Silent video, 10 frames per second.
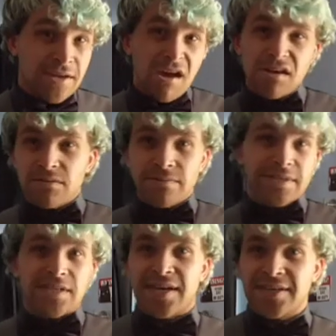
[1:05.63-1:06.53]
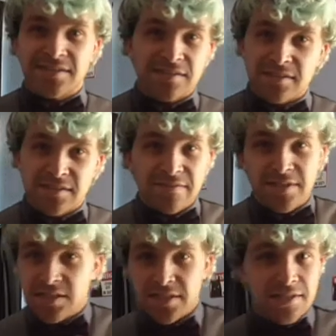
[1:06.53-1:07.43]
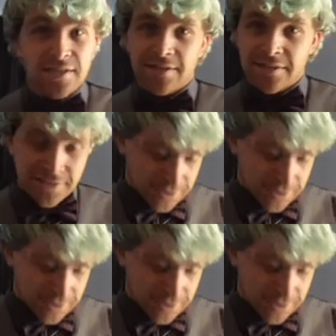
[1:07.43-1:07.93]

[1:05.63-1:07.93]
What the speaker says: no, it's probably like 60-70 to the other,